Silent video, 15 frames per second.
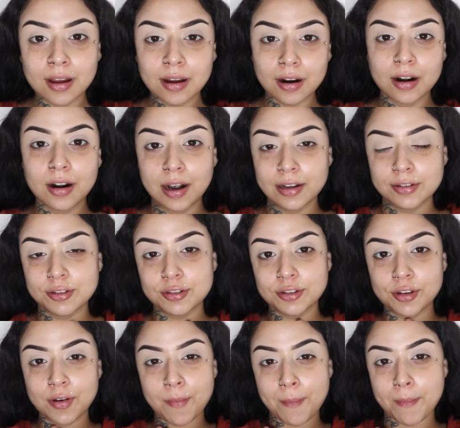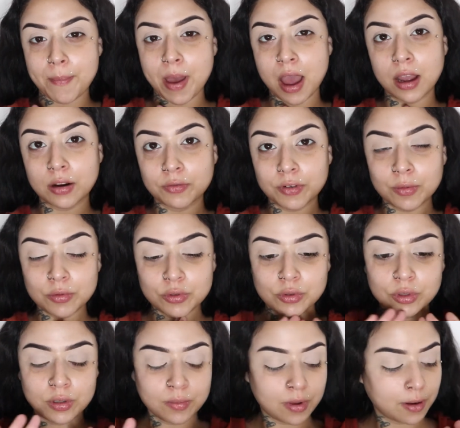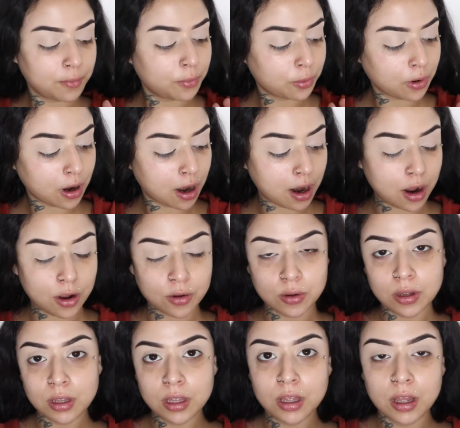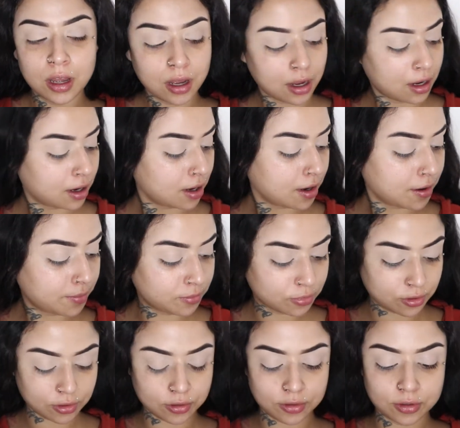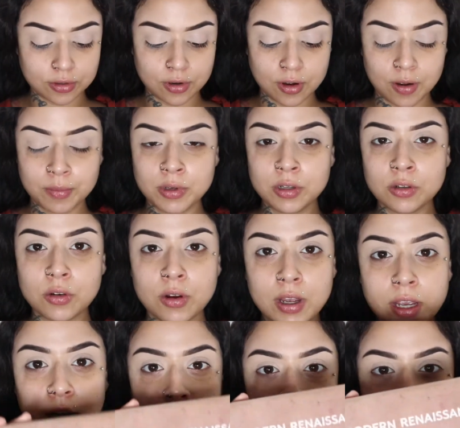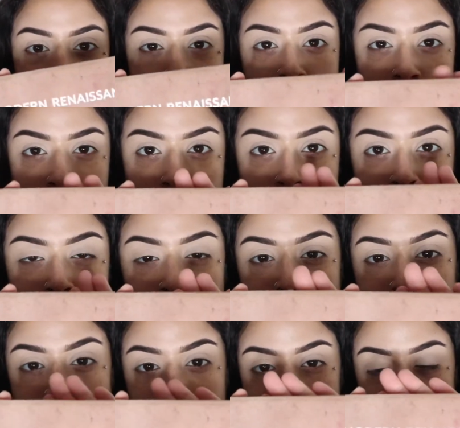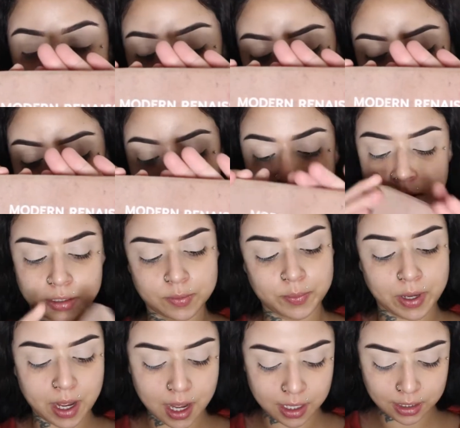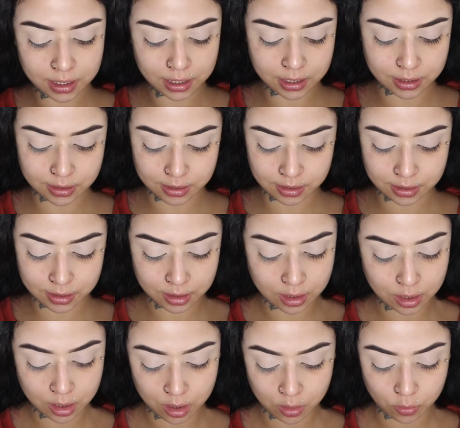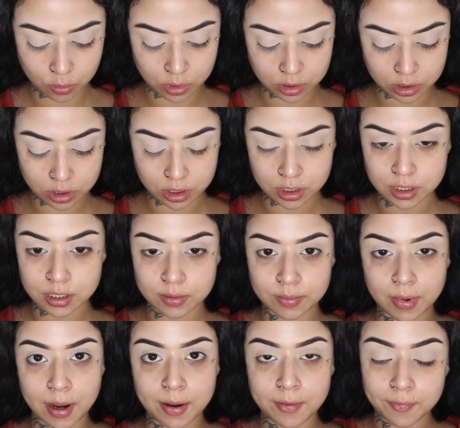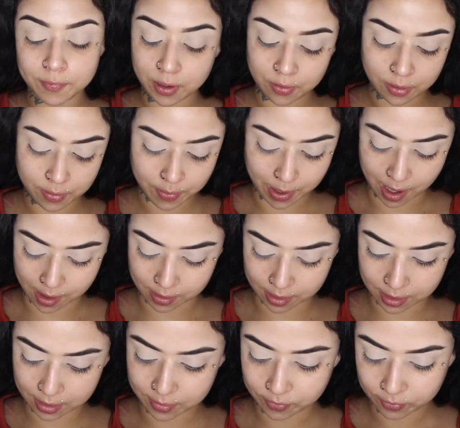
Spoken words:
Alright, so I'm back from doing my brow. So I'm gonna go ahead and do the Modern Renaissance palette, which is my favorite palette